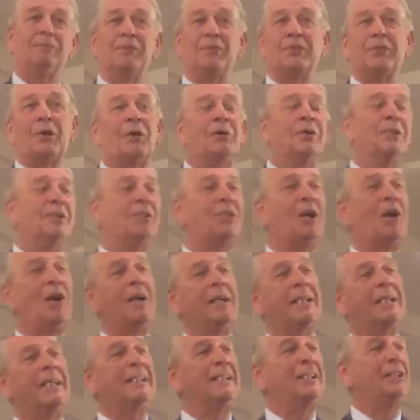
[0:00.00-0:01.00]
started
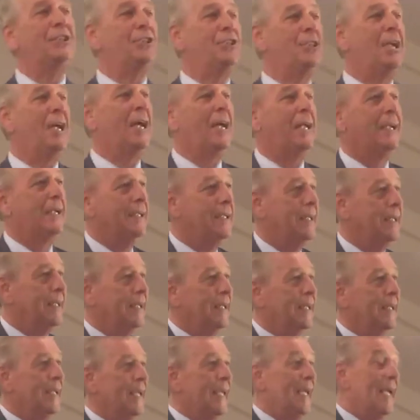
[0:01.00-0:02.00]
talking and chatted.
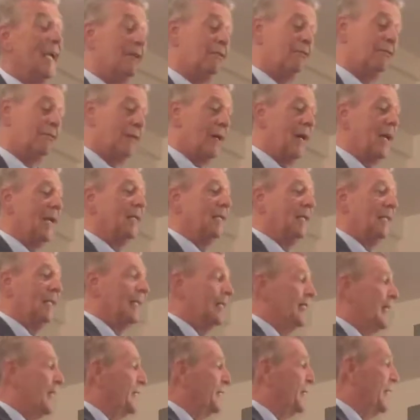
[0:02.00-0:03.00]
And
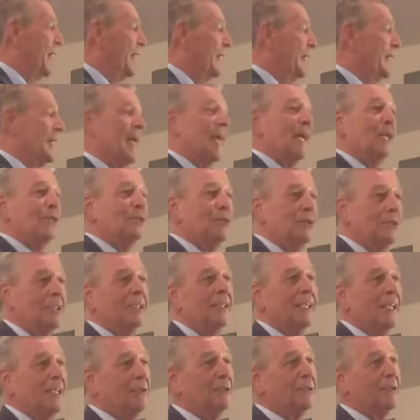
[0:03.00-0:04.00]
finally, they sat down to the
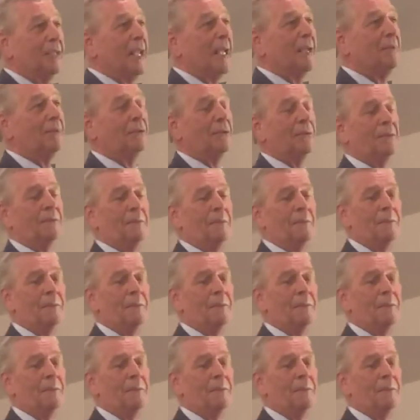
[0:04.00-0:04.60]
dinner table.